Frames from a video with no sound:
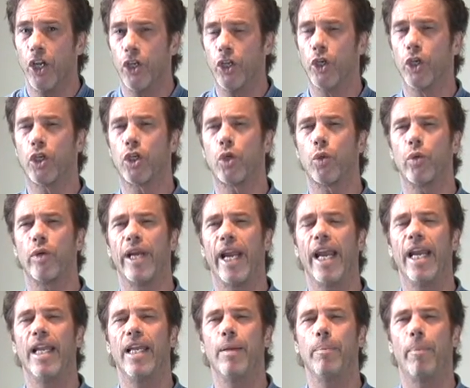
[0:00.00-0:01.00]
you're
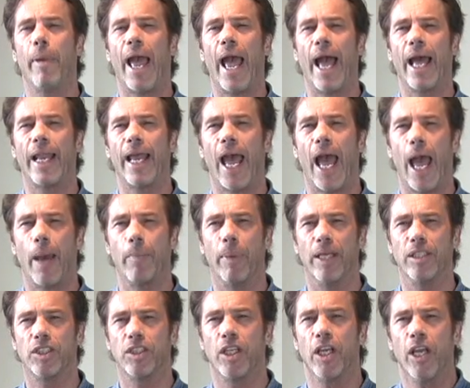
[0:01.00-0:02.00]
creating bad
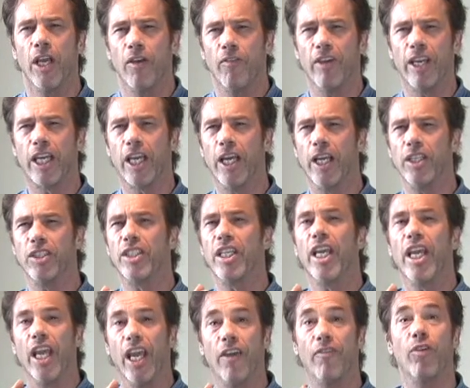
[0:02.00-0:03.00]
habits,
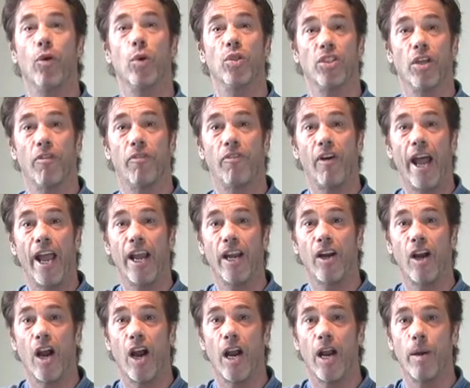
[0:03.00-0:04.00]
because if it was a
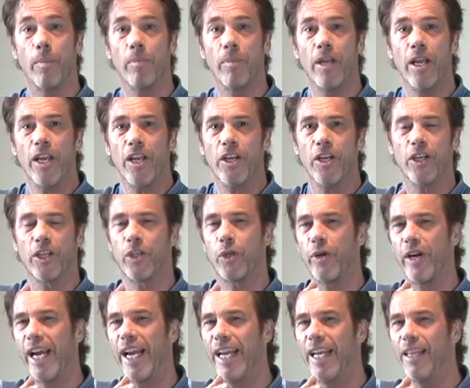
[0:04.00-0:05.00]
firearm, you're
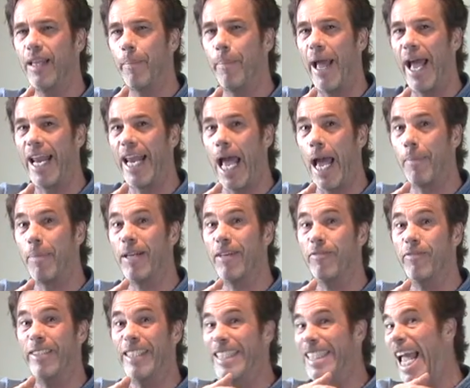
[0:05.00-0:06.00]
creating the bad habit
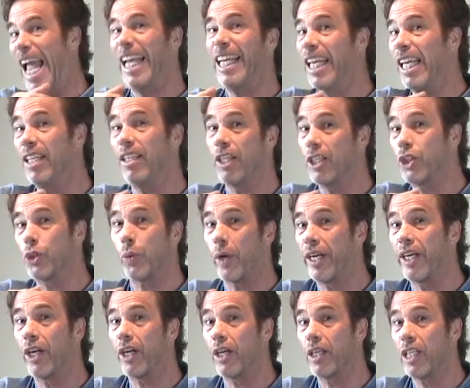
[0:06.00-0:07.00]
of yanking the
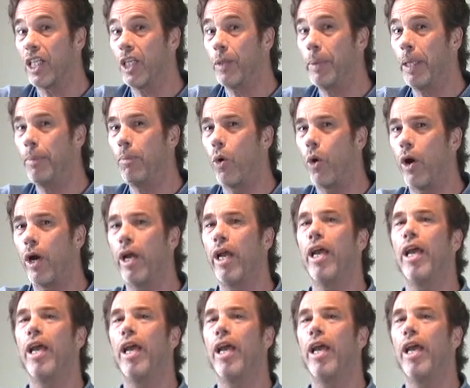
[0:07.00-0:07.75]
trigger a little bit more